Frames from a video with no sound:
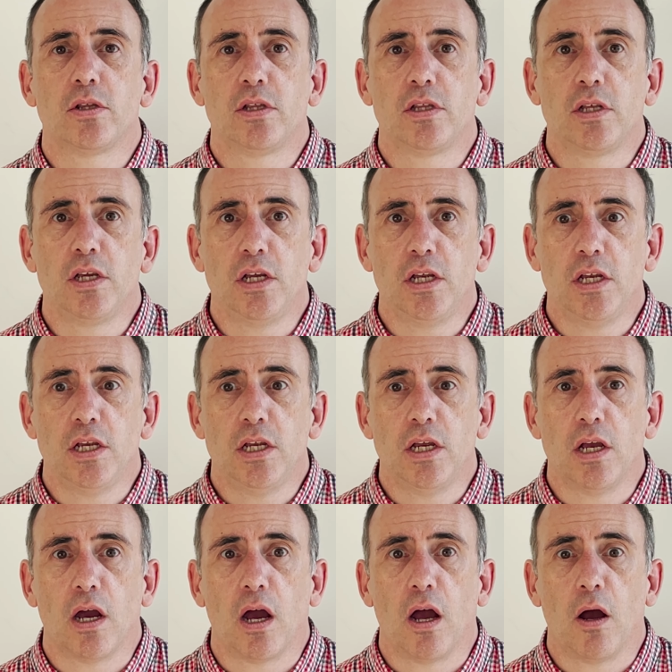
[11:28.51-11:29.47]

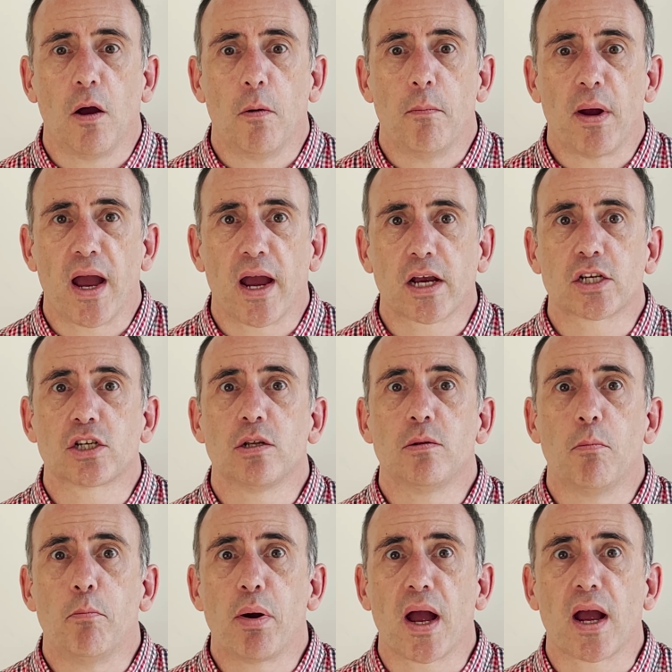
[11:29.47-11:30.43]
the
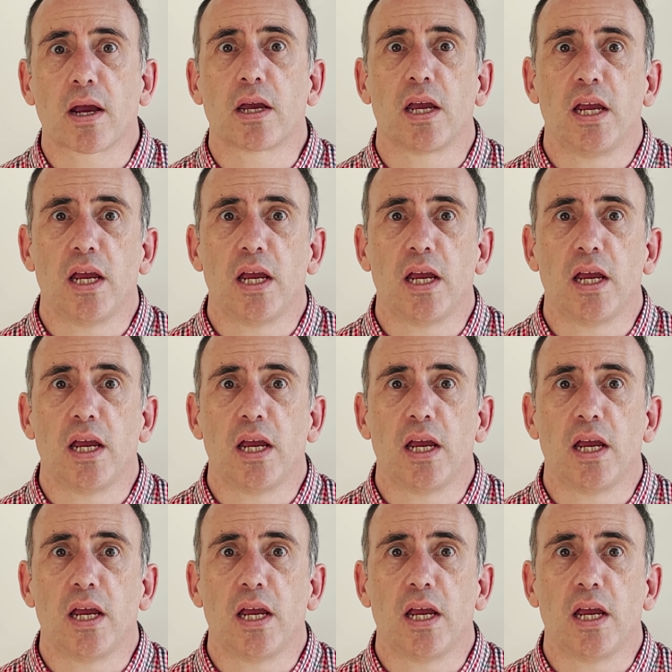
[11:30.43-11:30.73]
action back